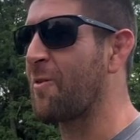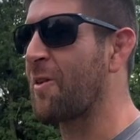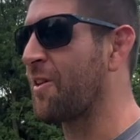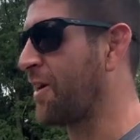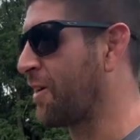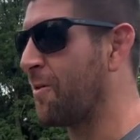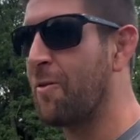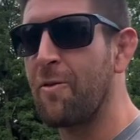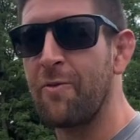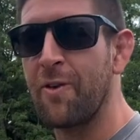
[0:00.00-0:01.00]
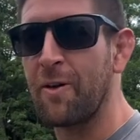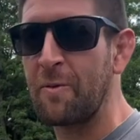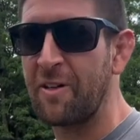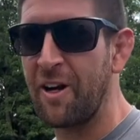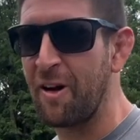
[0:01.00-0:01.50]
we're at like an old folk
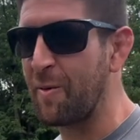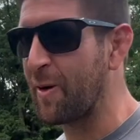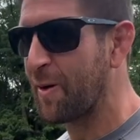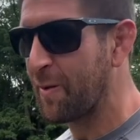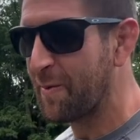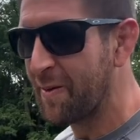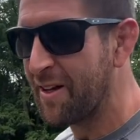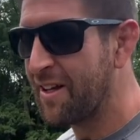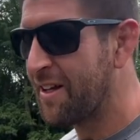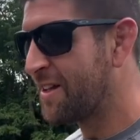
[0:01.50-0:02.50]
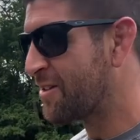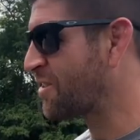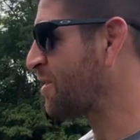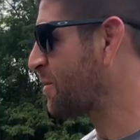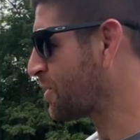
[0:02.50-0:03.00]
retirement home.
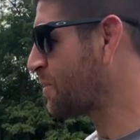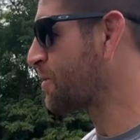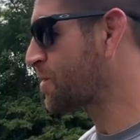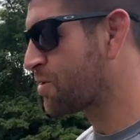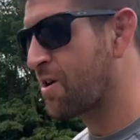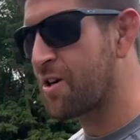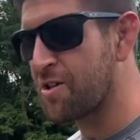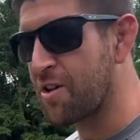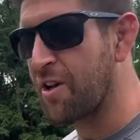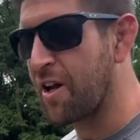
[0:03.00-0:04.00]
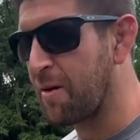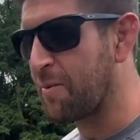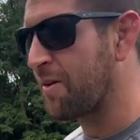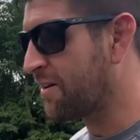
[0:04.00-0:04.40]
so I'm like, something strange is going to happen.